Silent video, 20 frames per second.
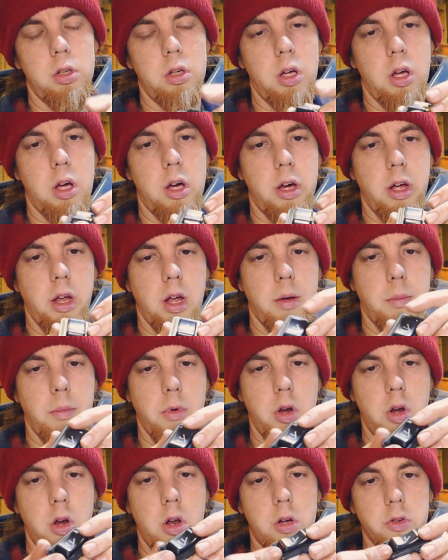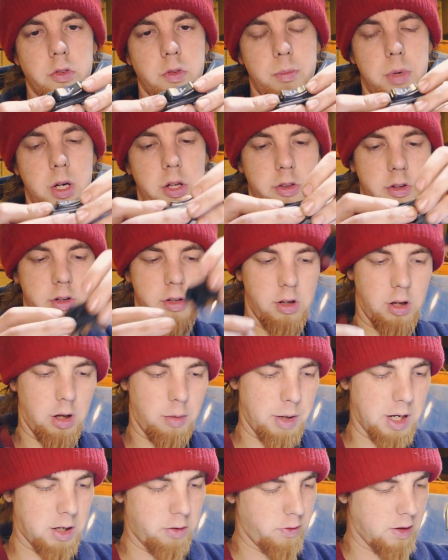I am not bothered
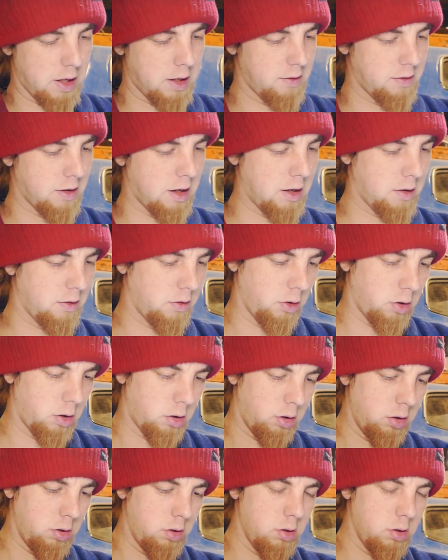about that at all.